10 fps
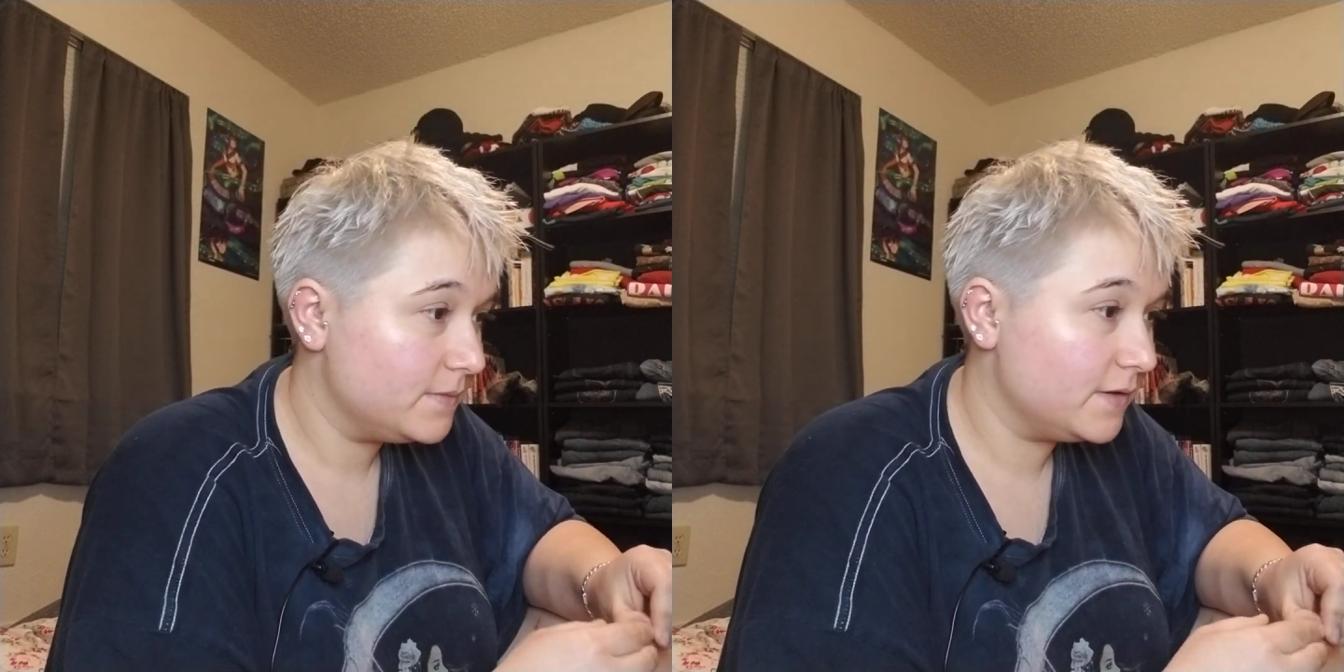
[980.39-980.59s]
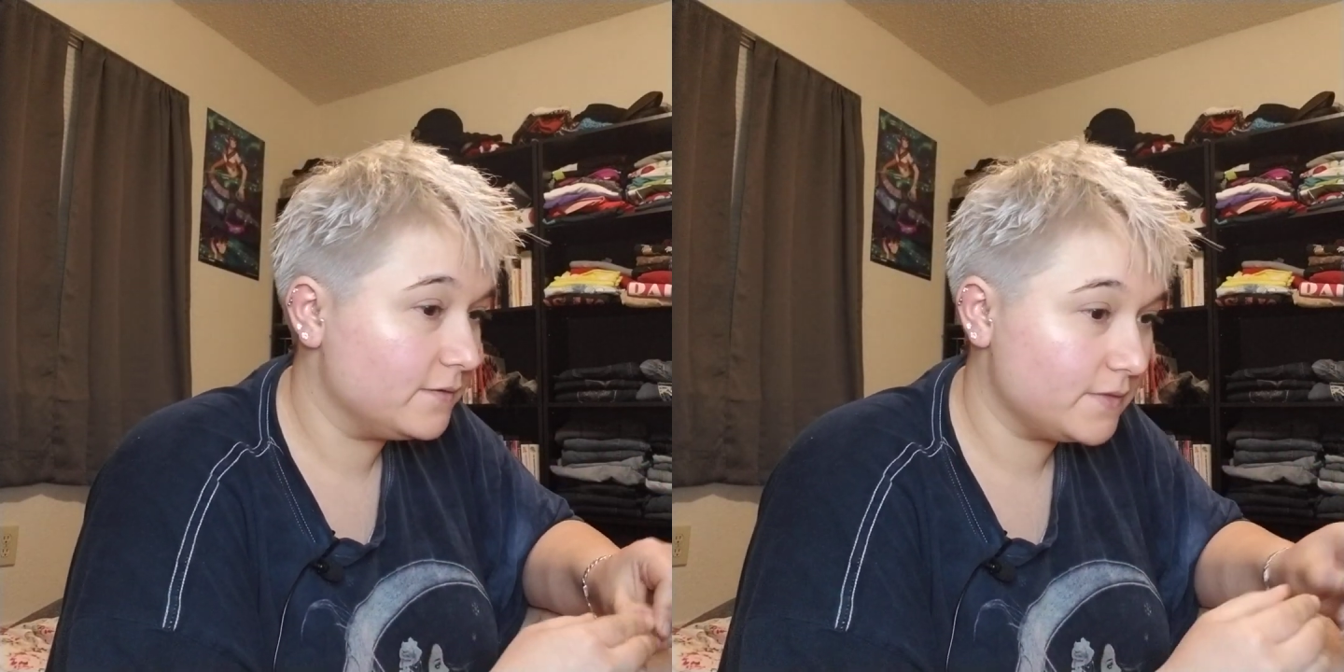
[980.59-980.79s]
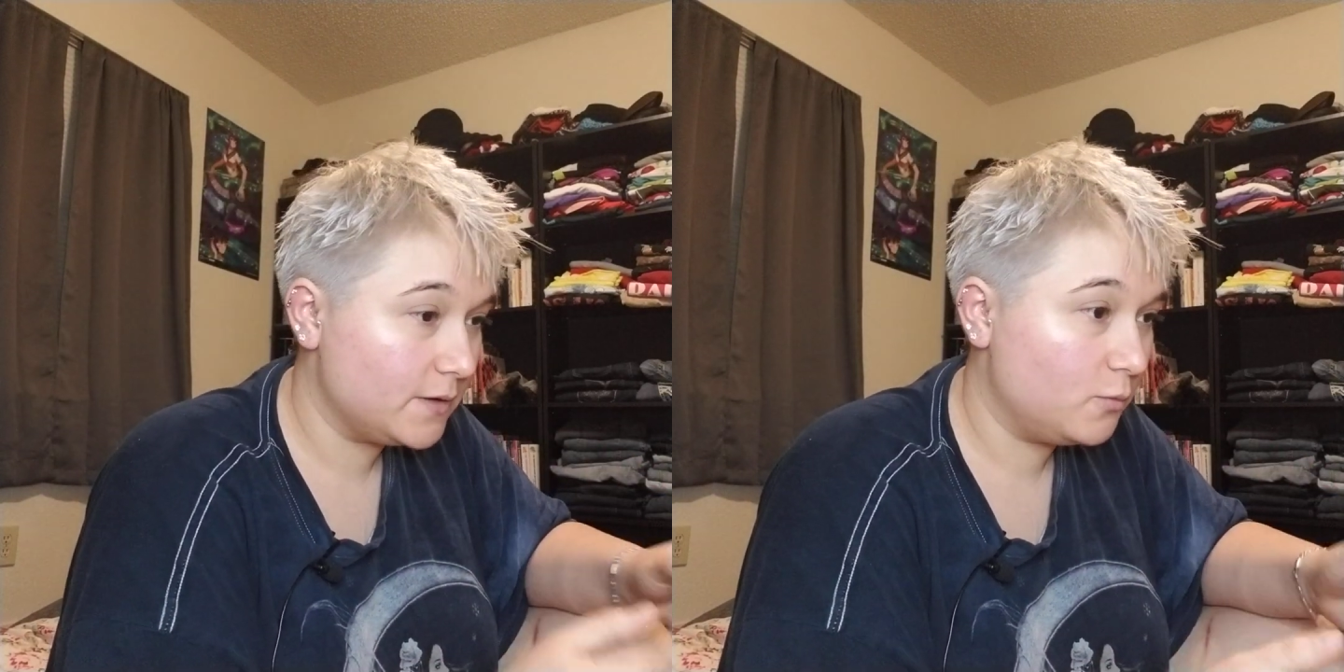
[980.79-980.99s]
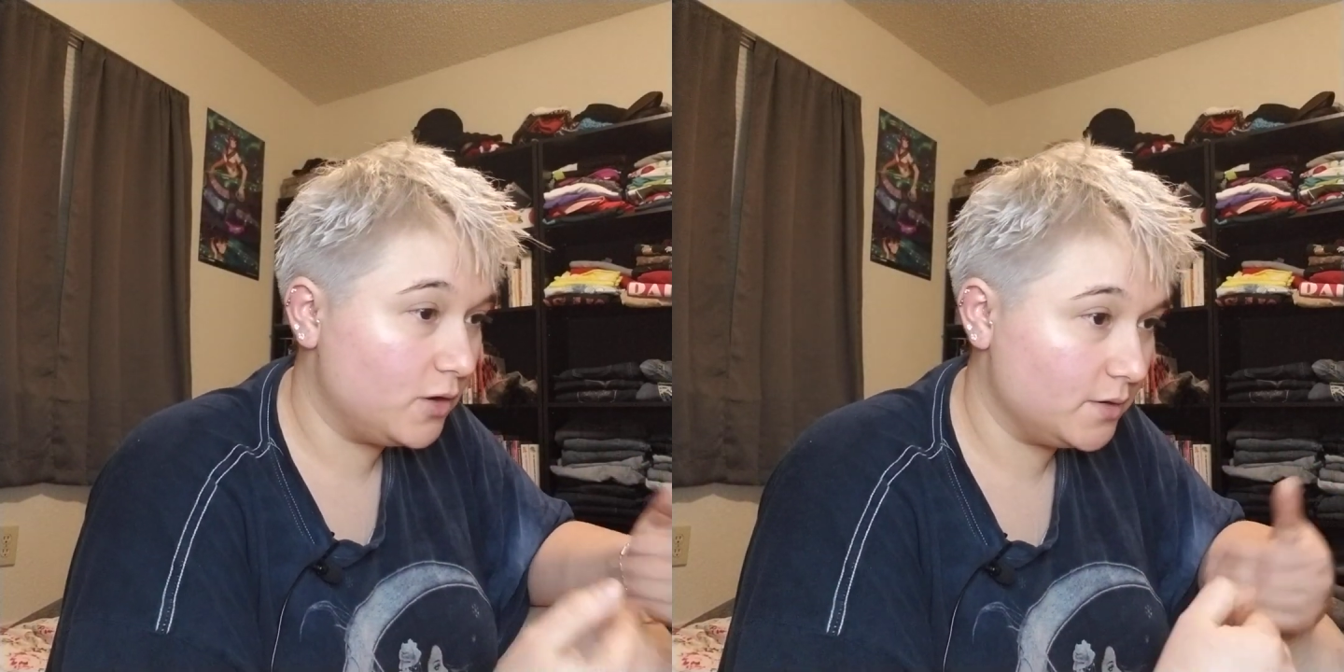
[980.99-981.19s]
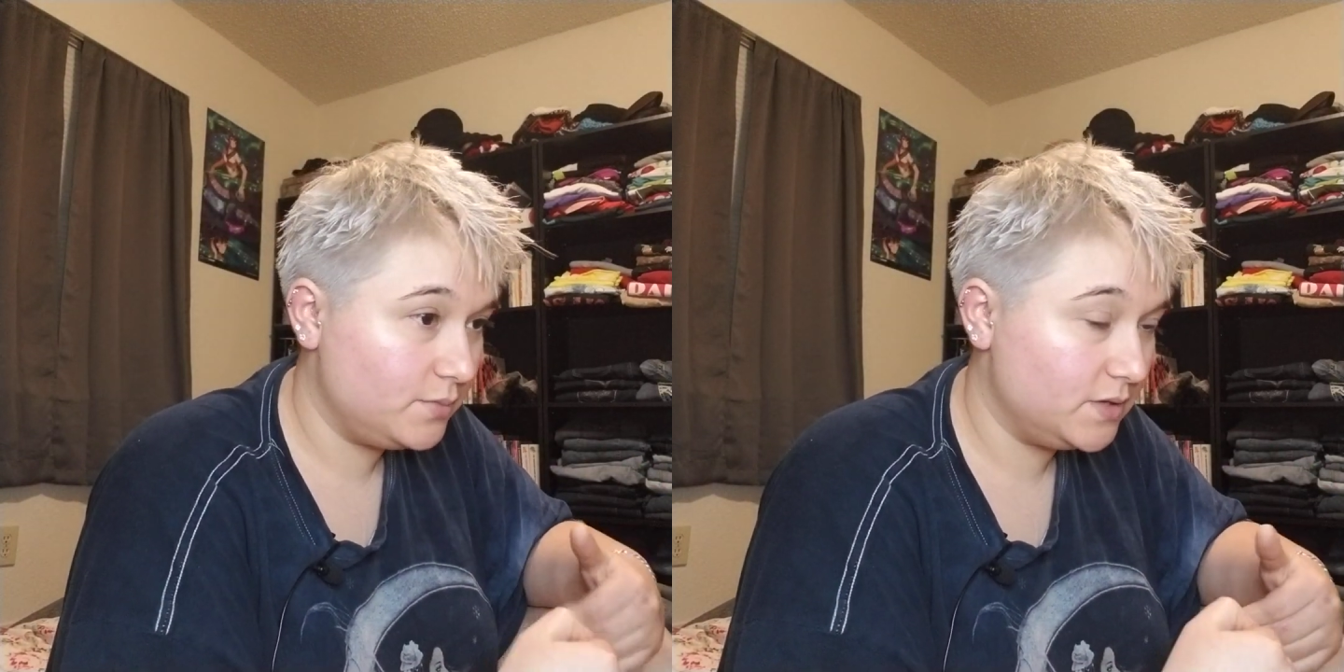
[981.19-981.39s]
if they
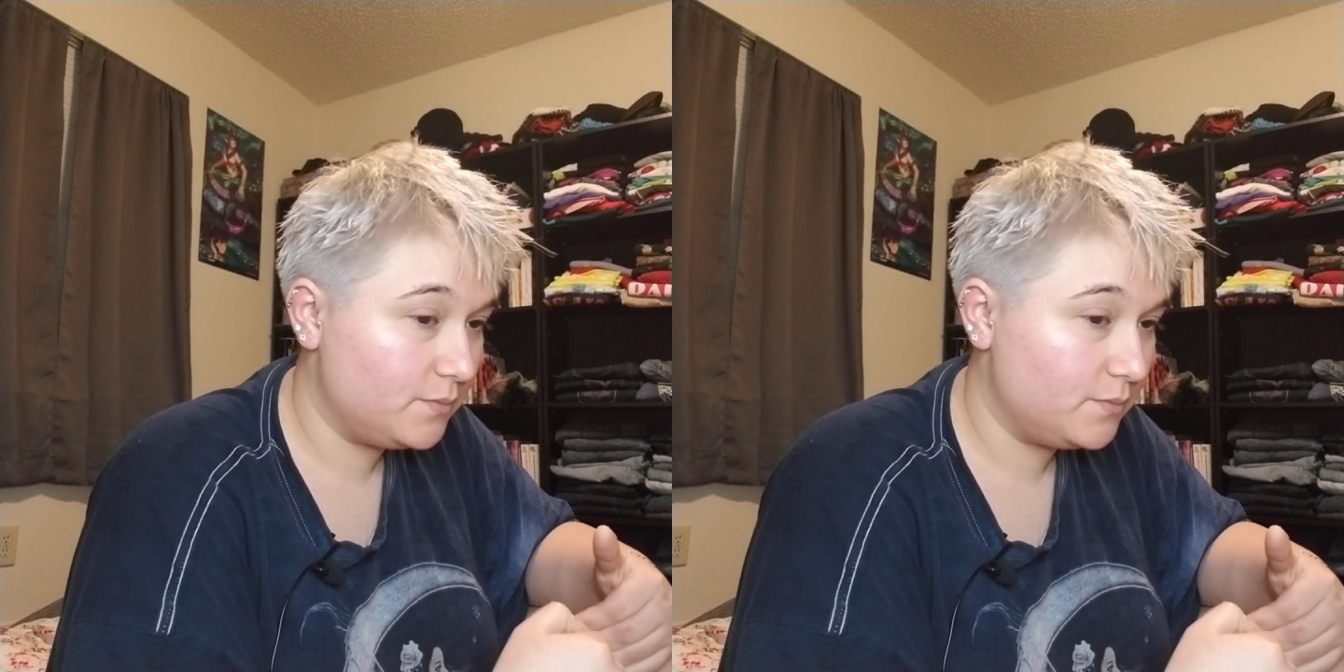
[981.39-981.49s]
want to be